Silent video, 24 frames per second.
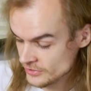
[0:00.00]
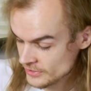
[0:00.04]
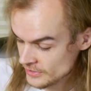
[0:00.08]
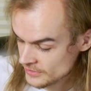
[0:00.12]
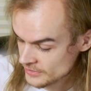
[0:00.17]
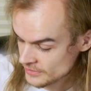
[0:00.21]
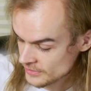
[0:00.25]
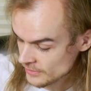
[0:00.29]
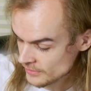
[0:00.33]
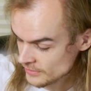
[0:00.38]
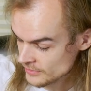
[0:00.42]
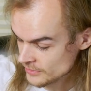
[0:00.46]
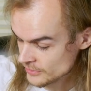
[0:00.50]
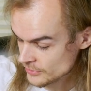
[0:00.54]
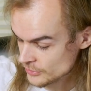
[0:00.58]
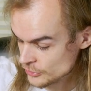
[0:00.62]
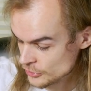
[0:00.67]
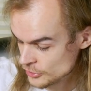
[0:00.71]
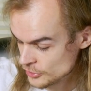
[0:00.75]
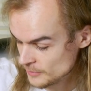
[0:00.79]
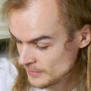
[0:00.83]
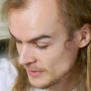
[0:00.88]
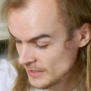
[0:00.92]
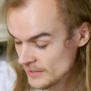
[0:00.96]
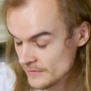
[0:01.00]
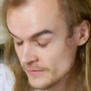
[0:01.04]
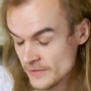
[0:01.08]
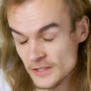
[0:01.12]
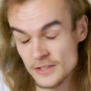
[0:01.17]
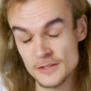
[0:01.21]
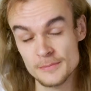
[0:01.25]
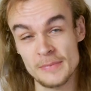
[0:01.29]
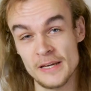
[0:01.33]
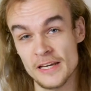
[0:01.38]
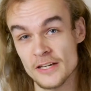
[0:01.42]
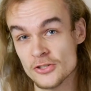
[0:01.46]
it still has a good amount of
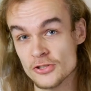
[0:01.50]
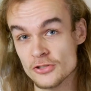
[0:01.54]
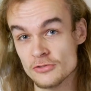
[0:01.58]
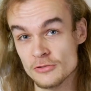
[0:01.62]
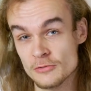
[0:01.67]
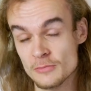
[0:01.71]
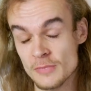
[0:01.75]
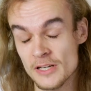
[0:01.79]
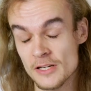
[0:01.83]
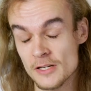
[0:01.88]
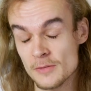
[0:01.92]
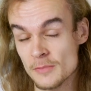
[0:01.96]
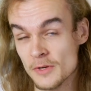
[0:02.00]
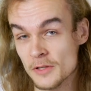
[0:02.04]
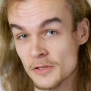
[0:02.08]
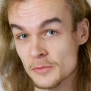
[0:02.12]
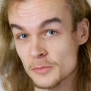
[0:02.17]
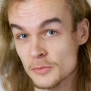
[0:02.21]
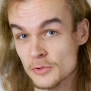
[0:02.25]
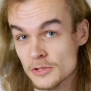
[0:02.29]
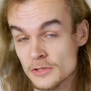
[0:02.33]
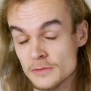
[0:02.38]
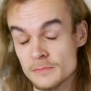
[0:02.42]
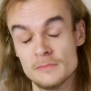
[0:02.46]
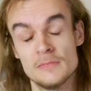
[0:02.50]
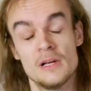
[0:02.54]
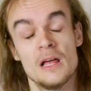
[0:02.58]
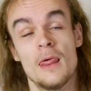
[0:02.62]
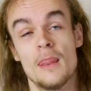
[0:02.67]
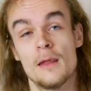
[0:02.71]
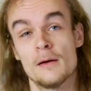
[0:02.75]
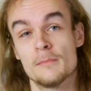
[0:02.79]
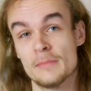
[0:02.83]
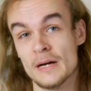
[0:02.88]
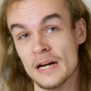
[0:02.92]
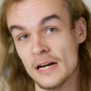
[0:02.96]
expansion room on the motherboard.
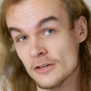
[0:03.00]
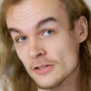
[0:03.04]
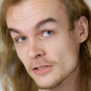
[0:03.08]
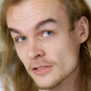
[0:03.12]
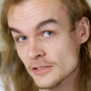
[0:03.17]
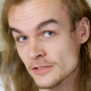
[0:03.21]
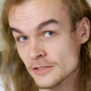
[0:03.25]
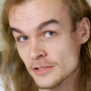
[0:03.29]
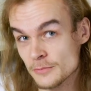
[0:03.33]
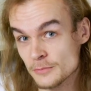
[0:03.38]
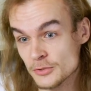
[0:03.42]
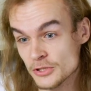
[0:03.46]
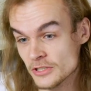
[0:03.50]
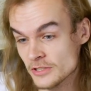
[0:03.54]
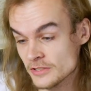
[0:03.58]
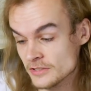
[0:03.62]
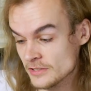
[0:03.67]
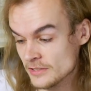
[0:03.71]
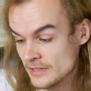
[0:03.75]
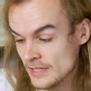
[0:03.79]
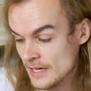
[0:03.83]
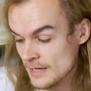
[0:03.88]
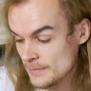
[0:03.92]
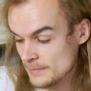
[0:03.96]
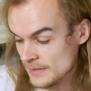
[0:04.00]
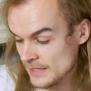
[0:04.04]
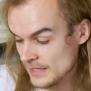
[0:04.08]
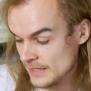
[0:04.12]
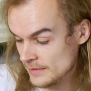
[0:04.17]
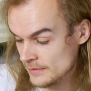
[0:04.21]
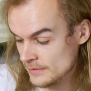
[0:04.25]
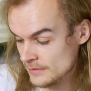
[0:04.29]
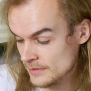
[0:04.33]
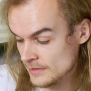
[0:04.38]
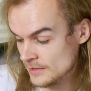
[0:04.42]
Power consumption isn't that bad.